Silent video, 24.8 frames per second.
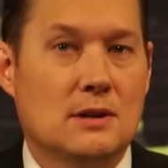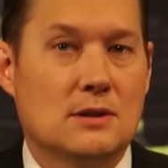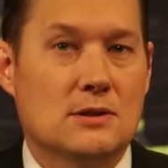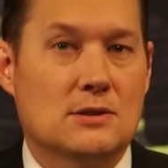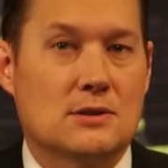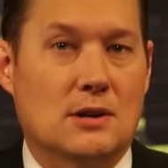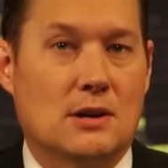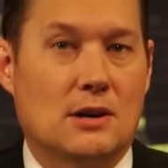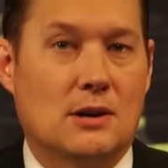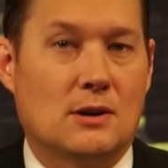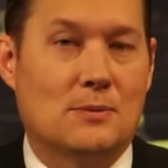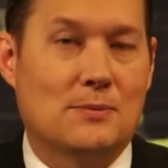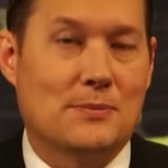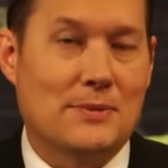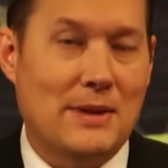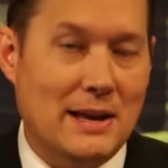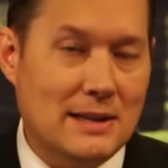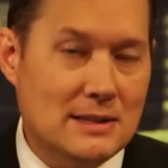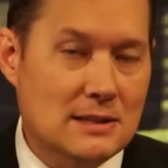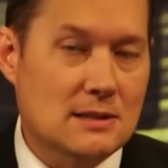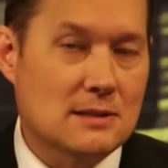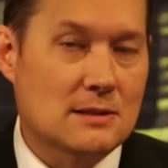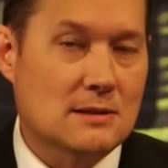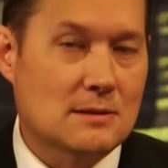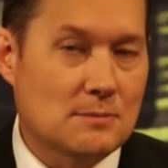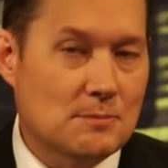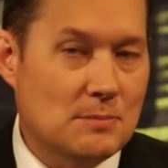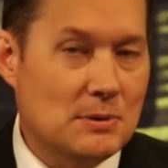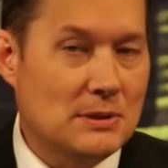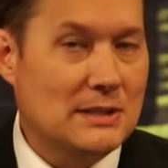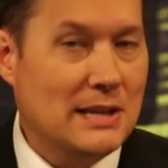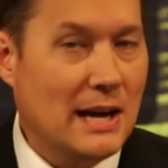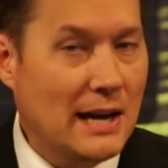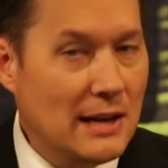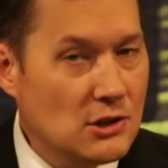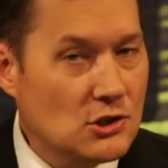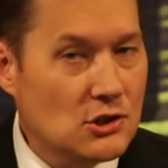So that's
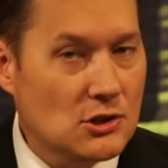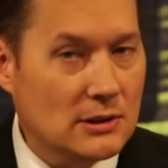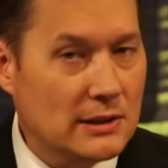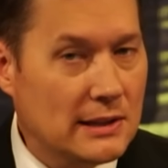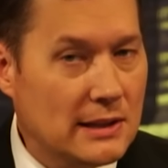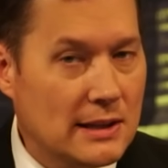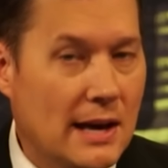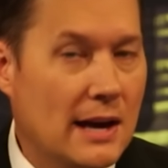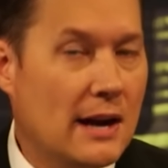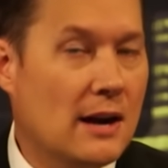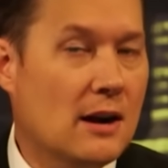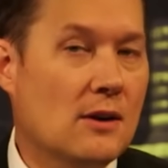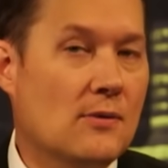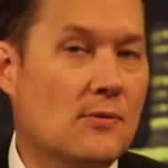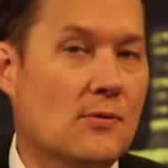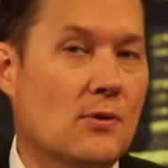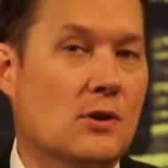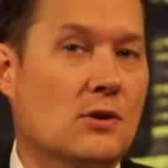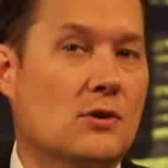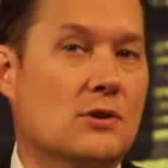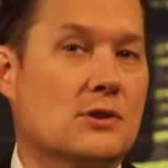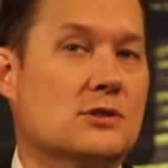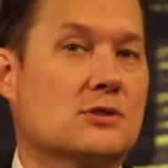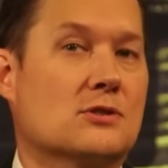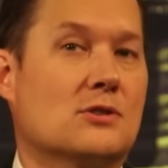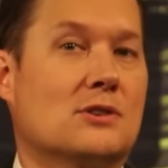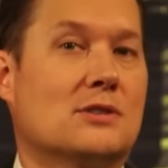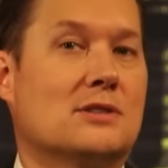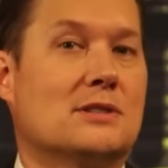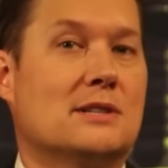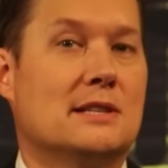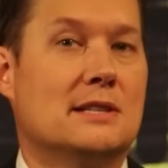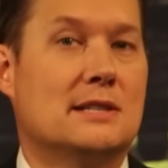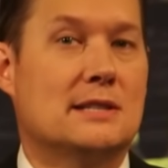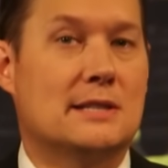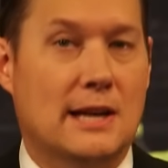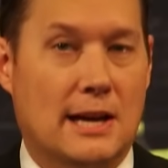potentially there for Chris
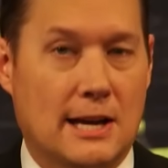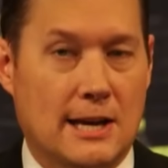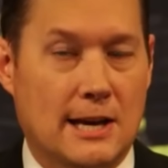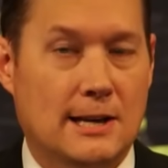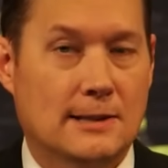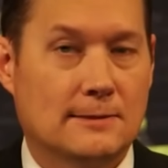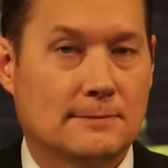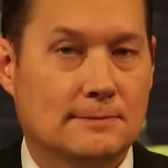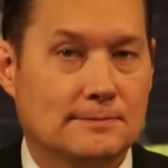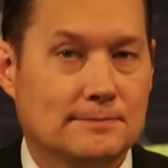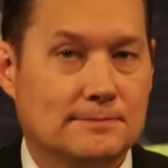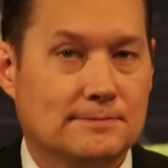Christie's taking.